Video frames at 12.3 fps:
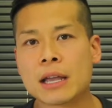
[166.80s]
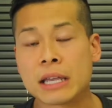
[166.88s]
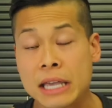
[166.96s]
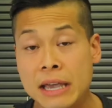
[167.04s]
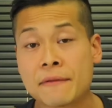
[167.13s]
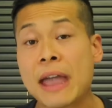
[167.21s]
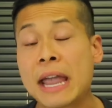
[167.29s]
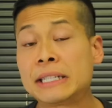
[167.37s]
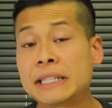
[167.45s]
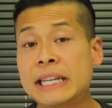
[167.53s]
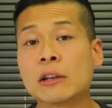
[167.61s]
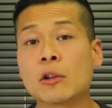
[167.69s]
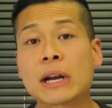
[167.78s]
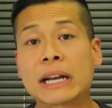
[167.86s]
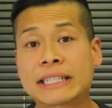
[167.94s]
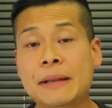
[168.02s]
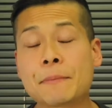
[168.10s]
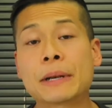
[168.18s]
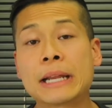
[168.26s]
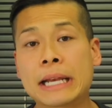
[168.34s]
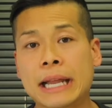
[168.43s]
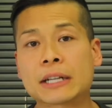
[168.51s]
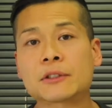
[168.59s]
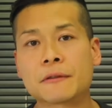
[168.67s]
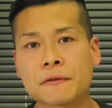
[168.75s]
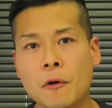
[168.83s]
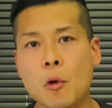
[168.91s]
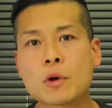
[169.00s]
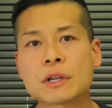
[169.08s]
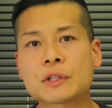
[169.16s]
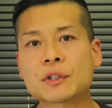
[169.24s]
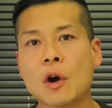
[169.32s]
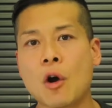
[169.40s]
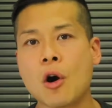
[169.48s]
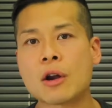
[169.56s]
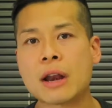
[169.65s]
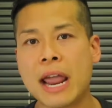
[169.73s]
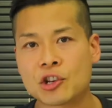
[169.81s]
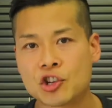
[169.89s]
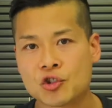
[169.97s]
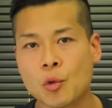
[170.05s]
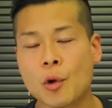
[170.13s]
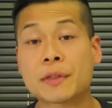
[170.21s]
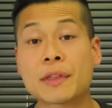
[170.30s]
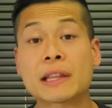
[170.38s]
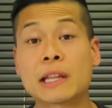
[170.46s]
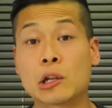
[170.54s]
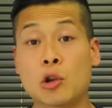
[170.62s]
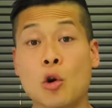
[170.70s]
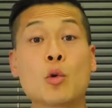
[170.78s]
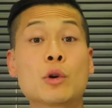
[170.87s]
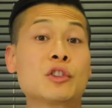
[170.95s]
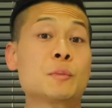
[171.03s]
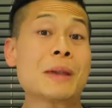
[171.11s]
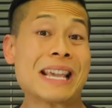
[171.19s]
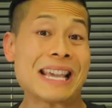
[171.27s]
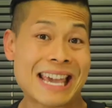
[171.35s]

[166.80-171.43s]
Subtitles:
give a deload, I typically like to focus on ensuring that the load is being